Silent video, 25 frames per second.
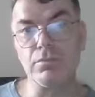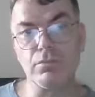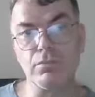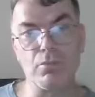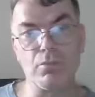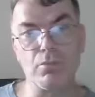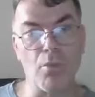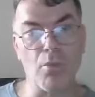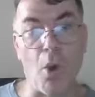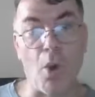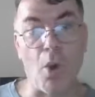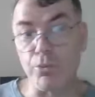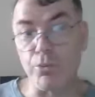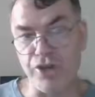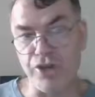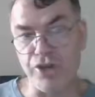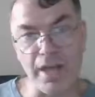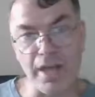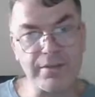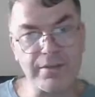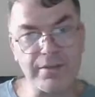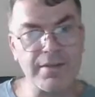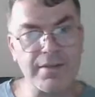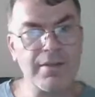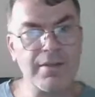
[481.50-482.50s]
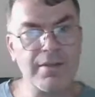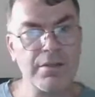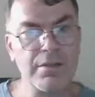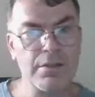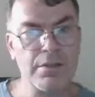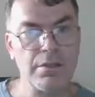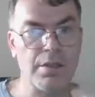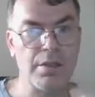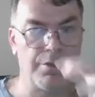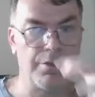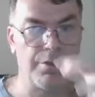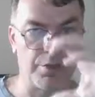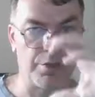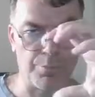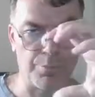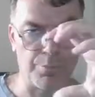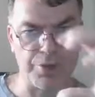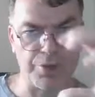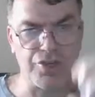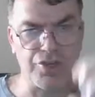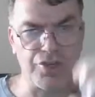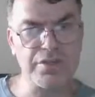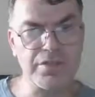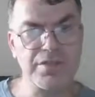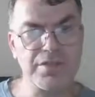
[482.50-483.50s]
object, the, the
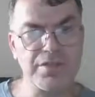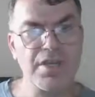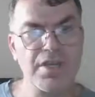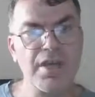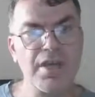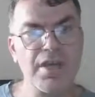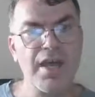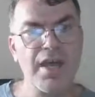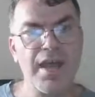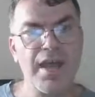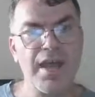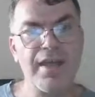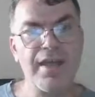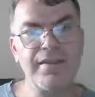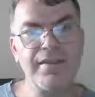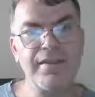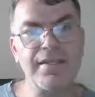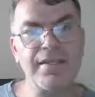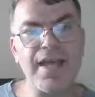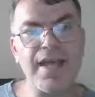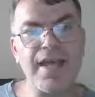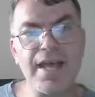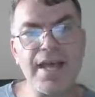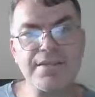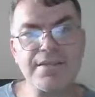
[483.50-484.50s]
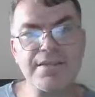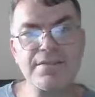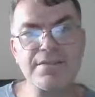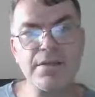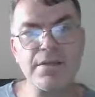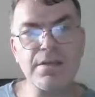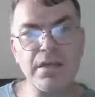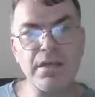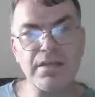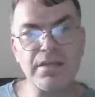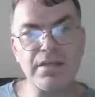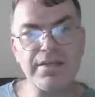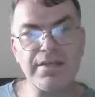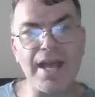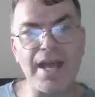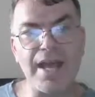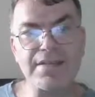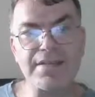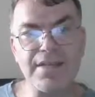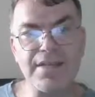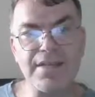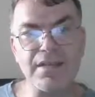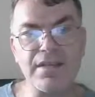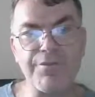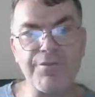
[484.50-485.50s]
widget, and it has uh, the
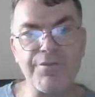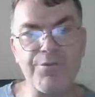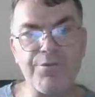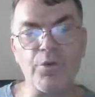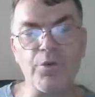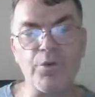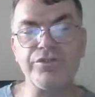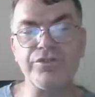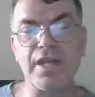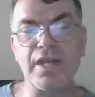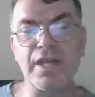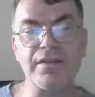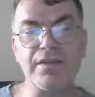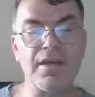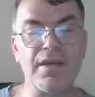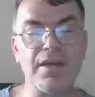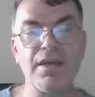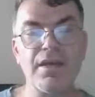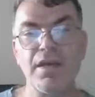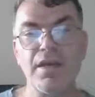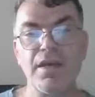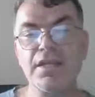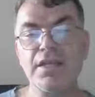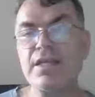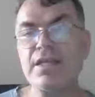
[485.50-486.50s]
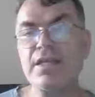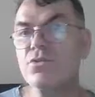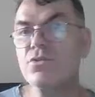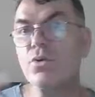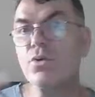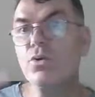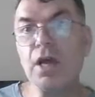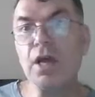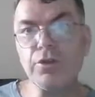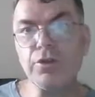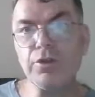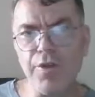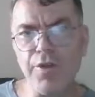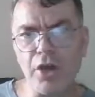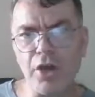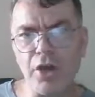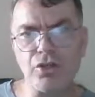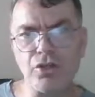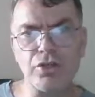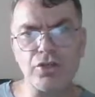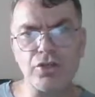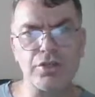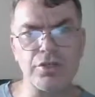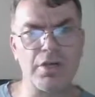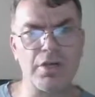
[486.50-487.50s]
text and the font and it has all kind of
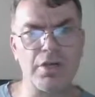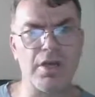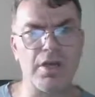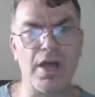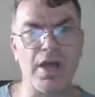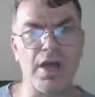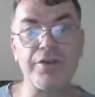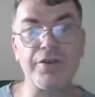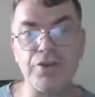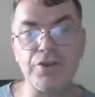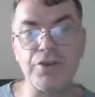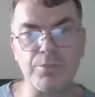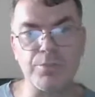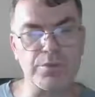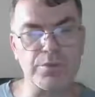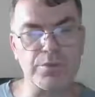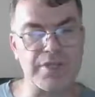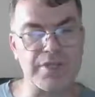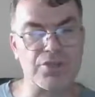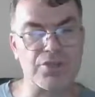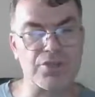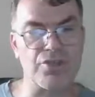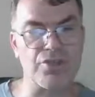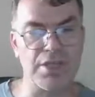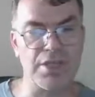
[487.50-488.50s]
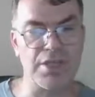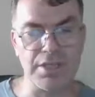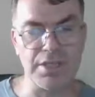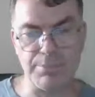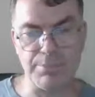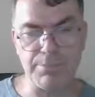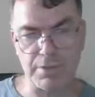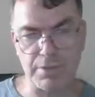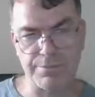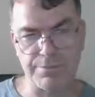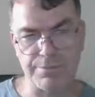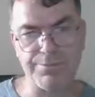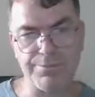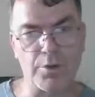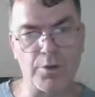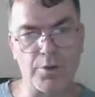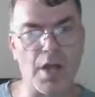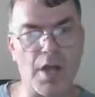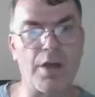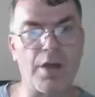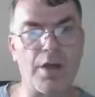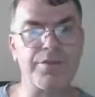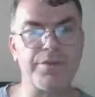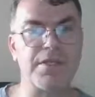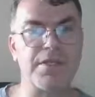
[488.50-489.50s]
other uh, attributes actually, but for
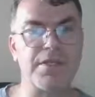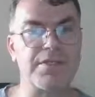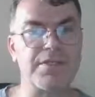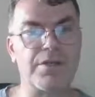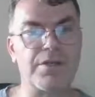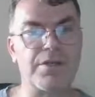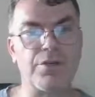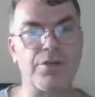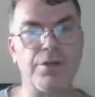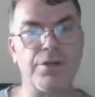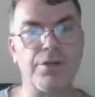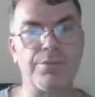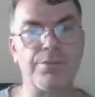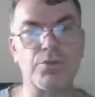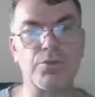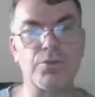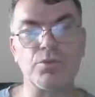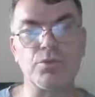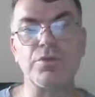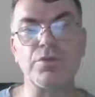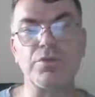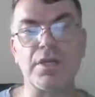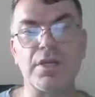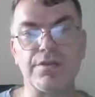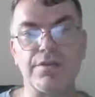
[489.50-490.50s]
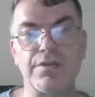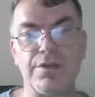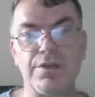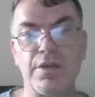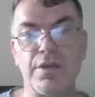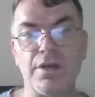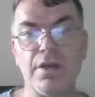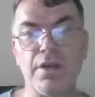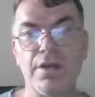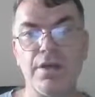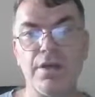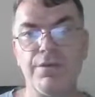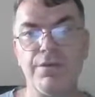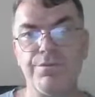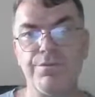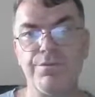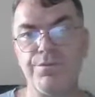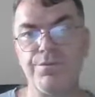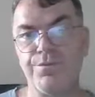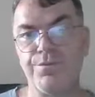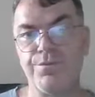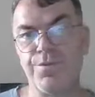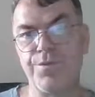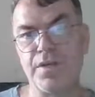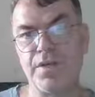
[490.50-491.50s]
now these are the two that
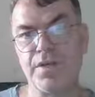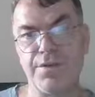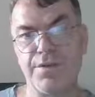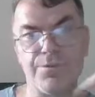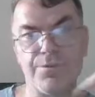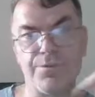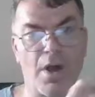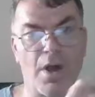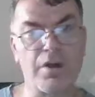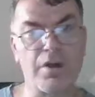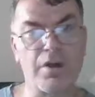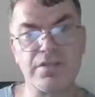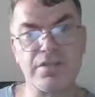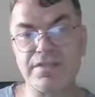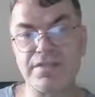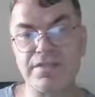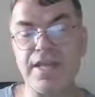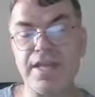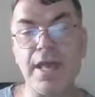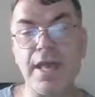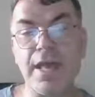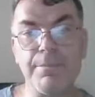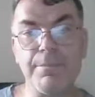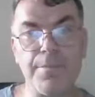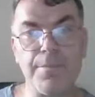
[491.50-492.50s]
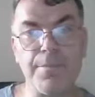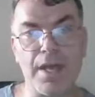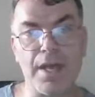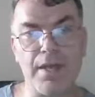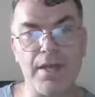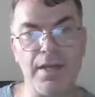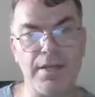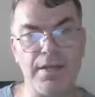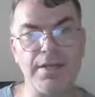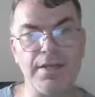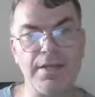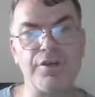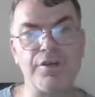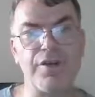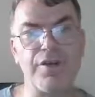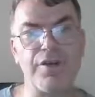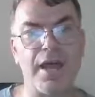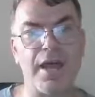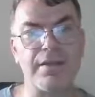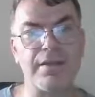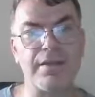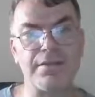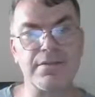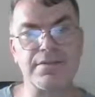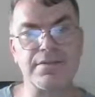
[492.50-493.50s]
we are the same here
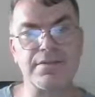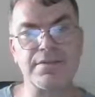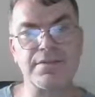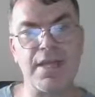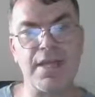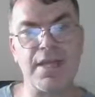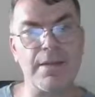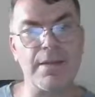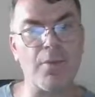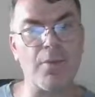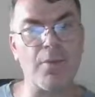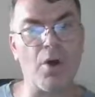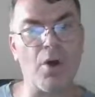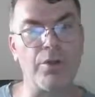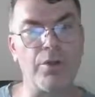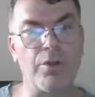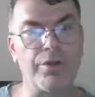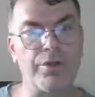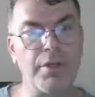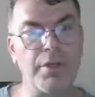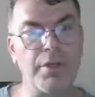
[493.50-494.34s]
and the same on